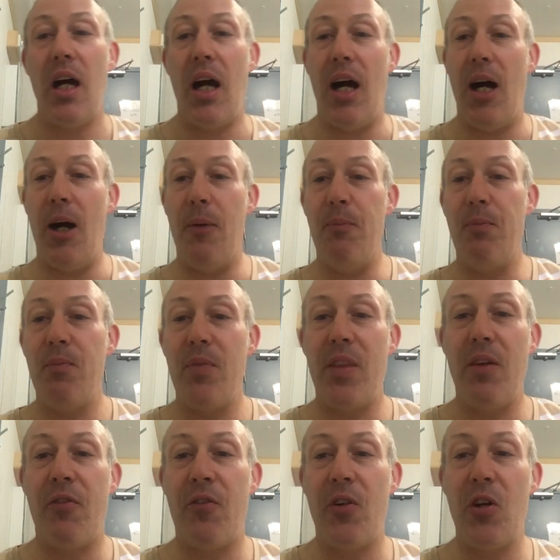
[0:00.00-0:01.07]
Um,
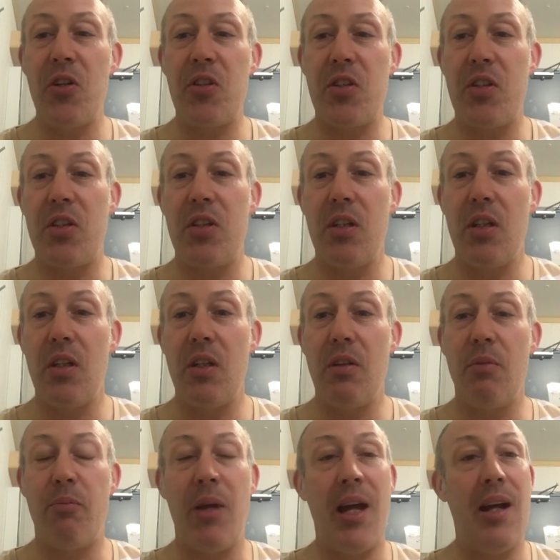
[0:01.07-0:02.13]
the first
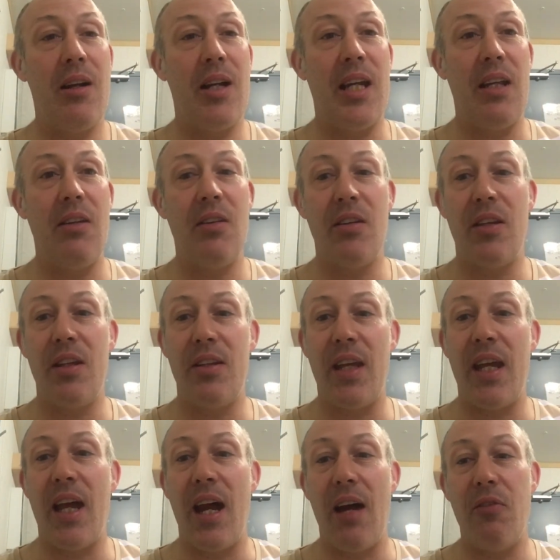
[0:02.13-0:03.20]
pairing that
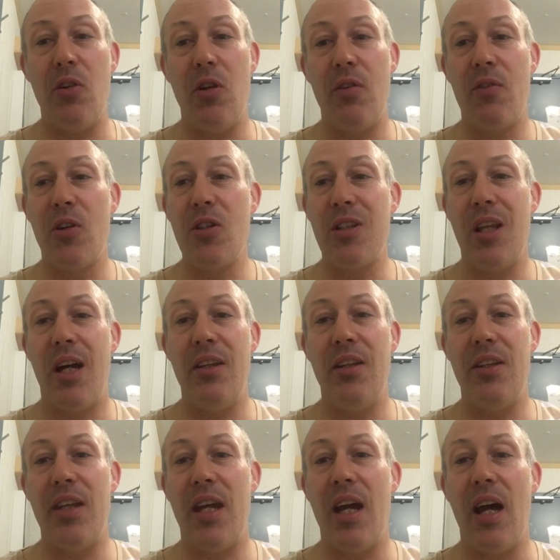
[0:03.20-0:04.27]
they have, or the first line
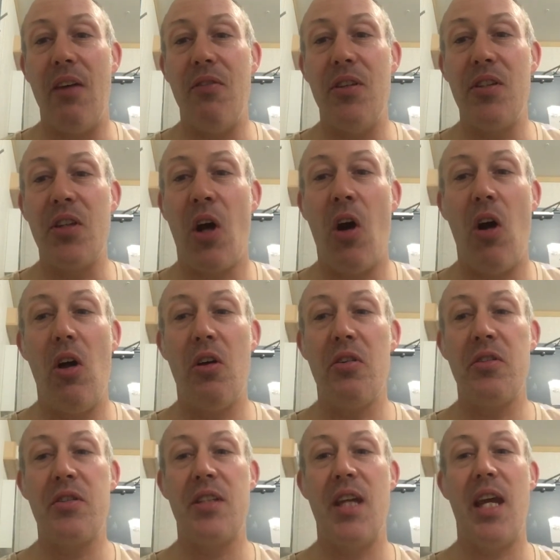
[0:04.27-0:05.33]
that they have, is
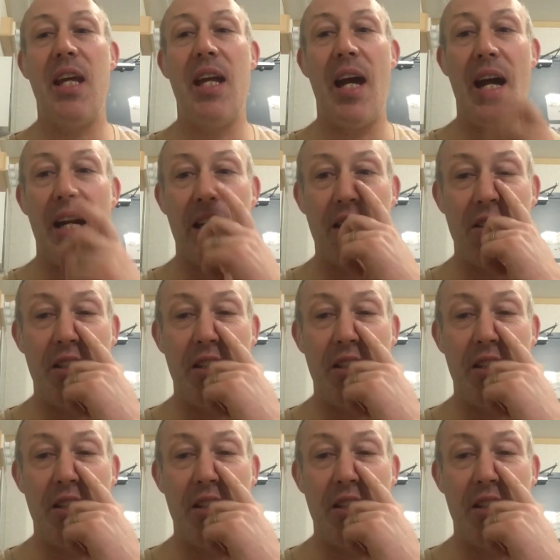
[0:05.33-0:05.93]
Hall, Zajac,